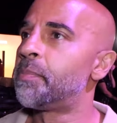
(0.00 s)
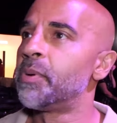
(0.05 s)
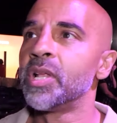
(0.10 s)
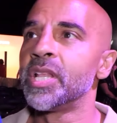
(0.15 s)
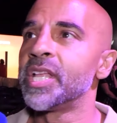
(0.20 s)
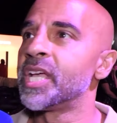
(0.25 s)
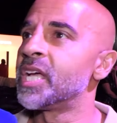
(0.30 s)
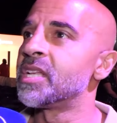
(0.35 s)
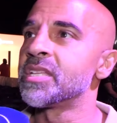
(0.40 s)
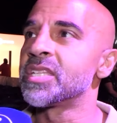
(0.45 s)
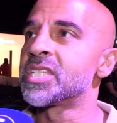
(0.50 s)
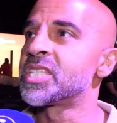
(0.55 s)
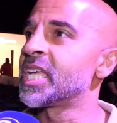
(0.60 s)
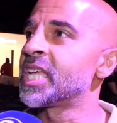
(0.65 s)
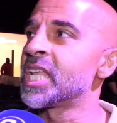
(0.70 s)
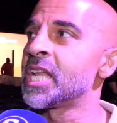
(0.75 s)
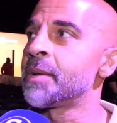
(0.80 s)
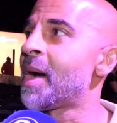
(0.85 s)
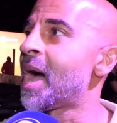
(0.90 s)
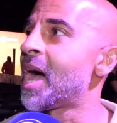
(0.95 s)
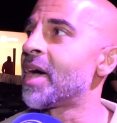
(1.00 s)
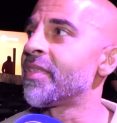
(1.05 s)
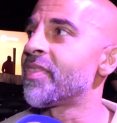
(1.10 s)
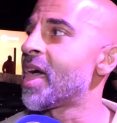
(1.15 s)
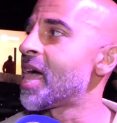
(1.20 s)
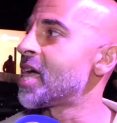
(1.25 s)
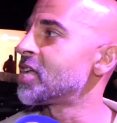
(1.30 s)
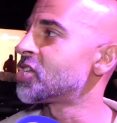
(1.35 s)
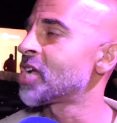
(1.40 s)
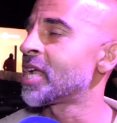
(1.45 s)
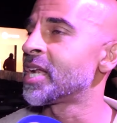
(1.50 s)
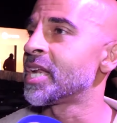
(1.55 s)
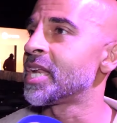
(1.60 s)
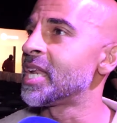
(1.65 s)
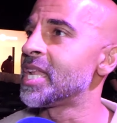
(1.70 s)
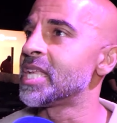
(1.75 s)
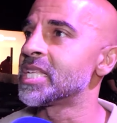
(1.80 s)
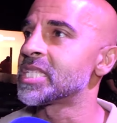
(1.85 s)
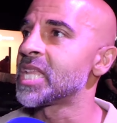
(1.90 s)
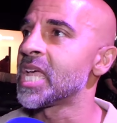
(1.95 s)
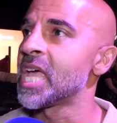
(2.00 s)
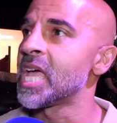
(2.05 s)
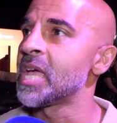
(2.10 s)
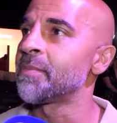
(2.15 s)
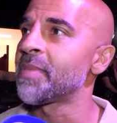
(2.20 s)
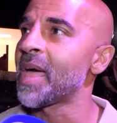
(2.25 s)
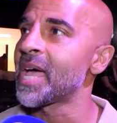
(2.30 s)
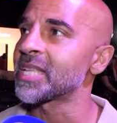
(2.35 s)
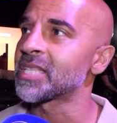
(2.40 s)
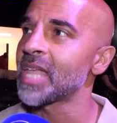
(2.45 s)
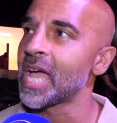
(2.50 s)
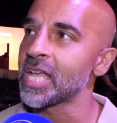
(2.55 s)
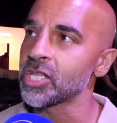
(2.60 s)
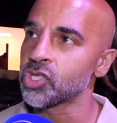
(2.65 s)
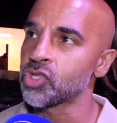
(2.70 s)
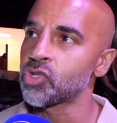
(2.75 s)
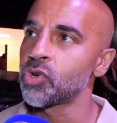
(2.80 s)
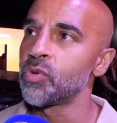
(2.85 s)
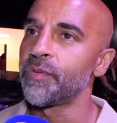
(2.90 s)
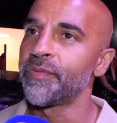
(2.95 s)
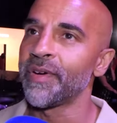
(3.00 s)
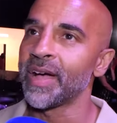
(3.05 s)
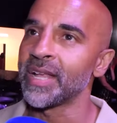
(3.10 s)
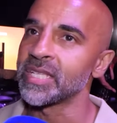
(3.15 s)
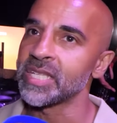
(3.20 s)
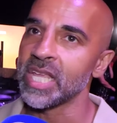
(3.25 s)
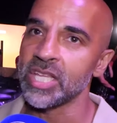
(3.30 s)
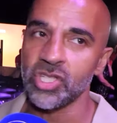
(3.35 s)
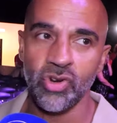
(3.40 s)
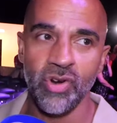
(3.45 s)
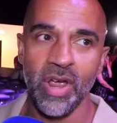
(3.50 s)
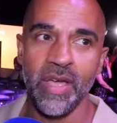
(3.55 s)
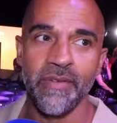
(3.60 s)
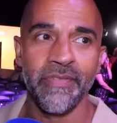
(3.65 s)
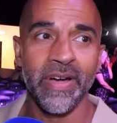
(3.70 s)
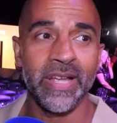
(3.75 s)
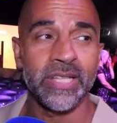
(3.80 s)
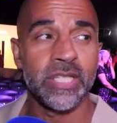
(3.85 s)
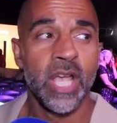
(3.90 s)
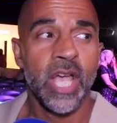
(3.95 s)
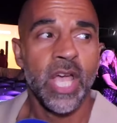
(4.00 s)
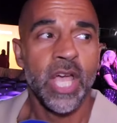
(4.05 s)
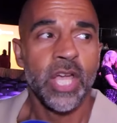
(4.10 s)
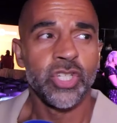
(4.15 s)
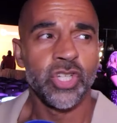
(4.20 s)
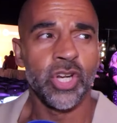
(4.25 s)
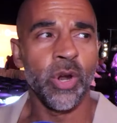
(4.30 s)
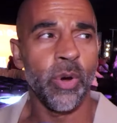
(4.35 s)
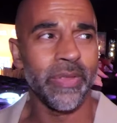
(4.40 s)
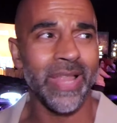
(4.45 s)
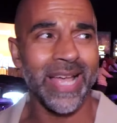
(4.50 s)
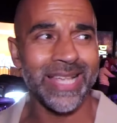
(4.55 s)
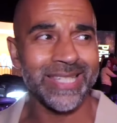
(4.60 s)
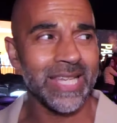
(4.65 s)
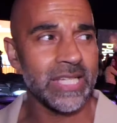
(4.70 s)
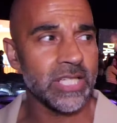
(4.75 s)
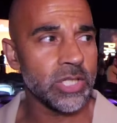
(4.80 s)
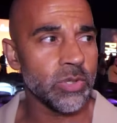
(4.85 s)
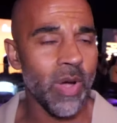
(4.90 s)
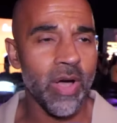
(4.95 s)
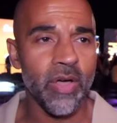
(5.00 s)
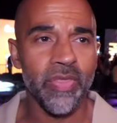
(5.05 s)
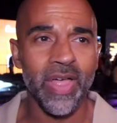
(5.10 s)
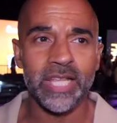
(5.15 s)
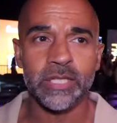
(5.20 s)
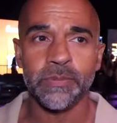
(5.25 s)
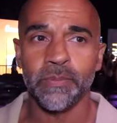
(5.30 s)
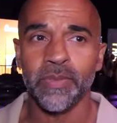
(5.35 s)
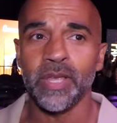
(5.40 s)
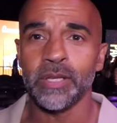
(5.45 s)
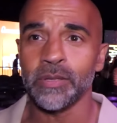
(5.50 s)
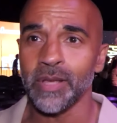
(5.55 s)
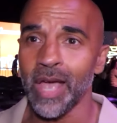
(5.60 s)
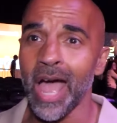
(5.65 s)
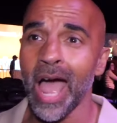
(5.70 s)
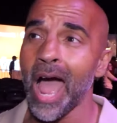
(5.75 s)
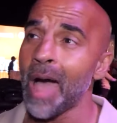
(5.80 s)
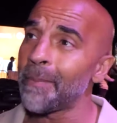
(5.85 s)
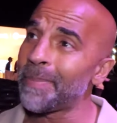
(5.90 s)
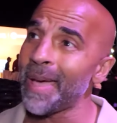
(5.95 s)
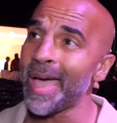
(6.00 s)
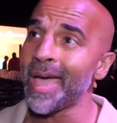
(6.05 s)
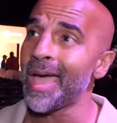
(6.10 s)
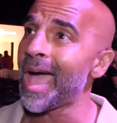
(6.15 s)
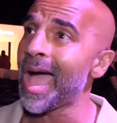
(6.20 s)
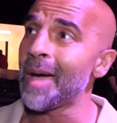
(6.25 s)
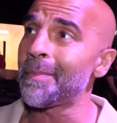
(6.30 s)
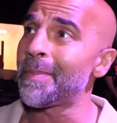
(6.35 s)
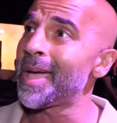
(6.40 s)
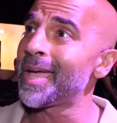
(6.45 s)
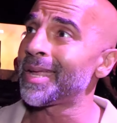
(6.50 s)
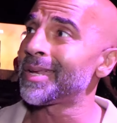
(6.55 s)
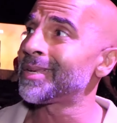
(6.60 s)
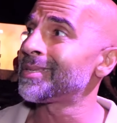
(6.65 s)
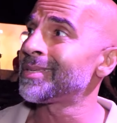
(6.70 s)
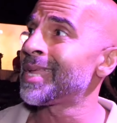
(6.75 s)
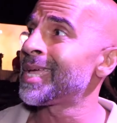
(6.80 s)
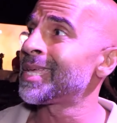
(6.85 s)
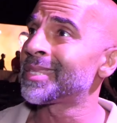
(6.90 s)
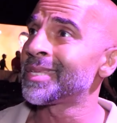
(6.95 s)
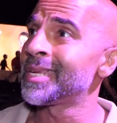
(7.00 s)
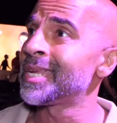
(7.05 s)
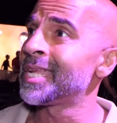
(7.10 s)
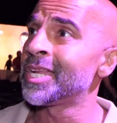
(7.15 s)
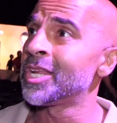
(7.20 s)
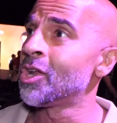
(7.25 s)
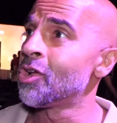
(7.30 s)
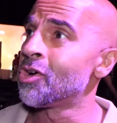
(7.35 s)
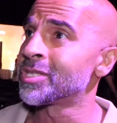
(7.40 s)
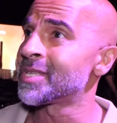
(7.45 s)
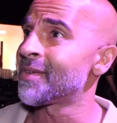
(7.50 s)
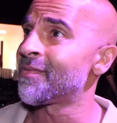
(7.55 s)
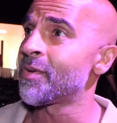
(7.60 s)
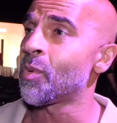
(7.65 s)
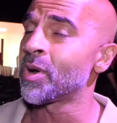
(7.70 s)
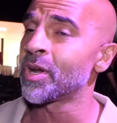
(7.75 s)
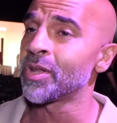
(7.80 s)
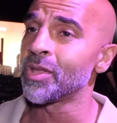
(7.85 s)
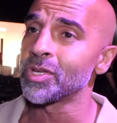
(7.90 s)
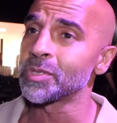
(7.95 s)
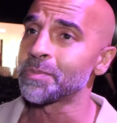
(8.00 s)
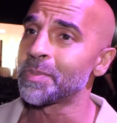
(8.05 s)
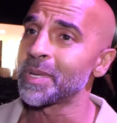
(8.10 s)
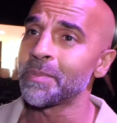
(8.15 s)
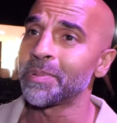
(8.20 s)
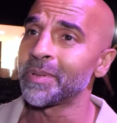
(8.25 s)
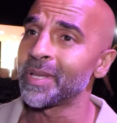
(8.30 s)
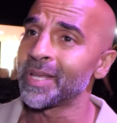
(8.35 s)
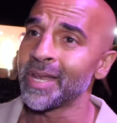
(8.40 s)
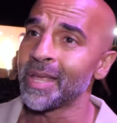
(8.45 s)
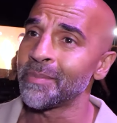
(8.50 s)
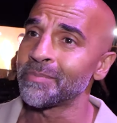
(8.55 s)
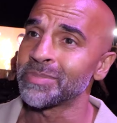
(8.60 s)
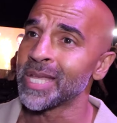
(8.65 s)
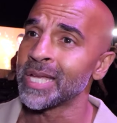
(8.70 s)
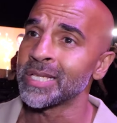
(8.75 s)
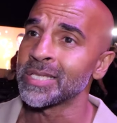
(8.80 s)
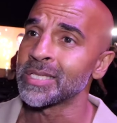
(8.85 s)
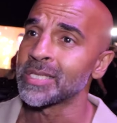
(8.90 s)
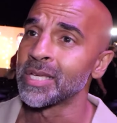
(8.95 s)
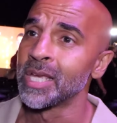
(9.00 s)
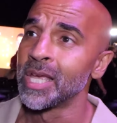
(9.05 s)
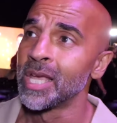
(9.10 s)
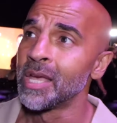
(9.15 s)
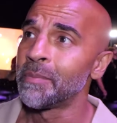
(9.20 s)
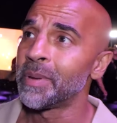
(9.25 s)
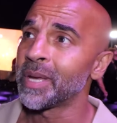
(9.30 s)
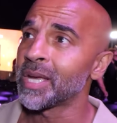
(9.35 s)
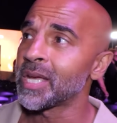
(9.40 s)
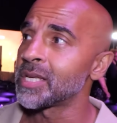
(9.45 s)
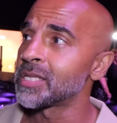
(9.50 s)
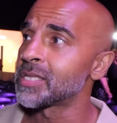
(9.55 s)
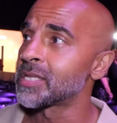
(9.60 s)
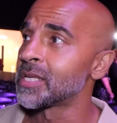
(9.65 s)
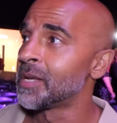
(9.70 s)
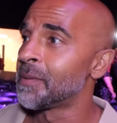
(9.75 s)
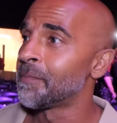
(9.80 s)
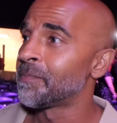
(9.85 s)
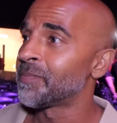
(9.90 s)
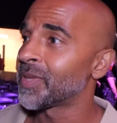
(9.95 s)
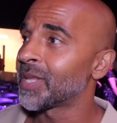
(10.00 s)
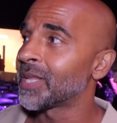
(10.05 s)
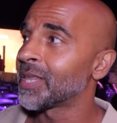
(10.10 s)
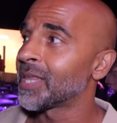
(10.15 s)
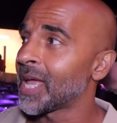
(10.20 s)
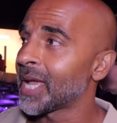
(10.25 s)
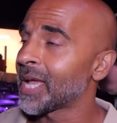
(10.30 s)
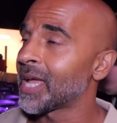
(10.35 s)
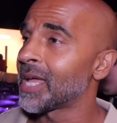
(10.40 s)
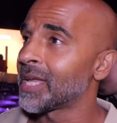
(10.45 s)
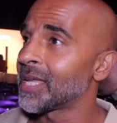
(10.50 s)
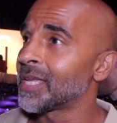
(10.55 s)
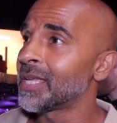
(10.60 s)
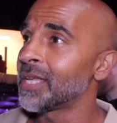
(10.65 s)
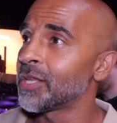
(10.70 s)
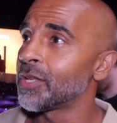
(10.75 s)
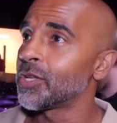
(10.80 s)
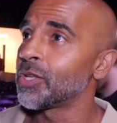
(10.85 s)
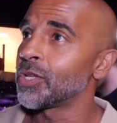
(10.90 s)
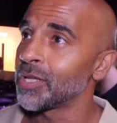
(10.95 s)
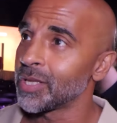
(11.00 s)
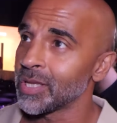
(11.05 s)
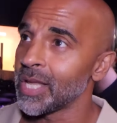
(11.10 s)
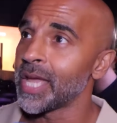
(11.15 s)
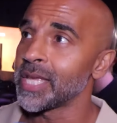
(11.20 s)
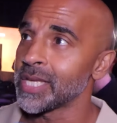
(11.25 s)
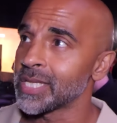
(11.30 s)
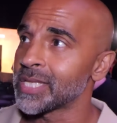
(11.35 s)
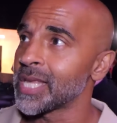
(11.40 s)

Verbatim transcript: Brilliant, singing him out there, chanting his name. That that's true fans. That's great fans. Do you know what that says as well? That's that, I bet I bet Nathan Heaney knows every one of those people in them stands because, like, like you